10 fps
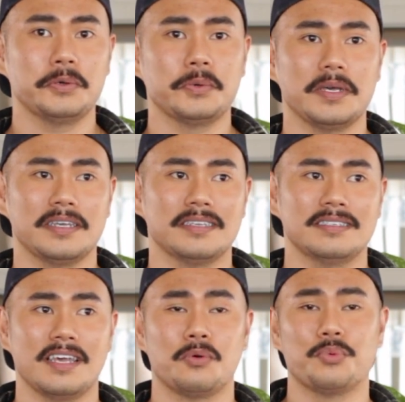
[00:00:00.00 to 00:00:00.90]
who
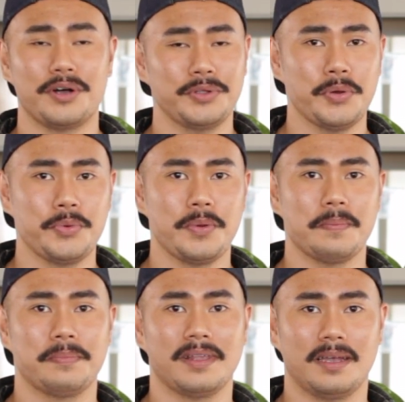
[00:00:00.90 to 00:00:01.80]
is a well-known
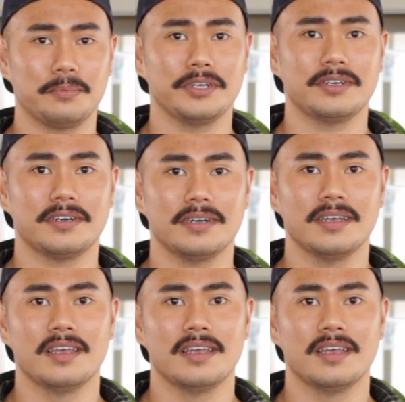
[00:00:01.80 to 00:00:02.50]
plant breeder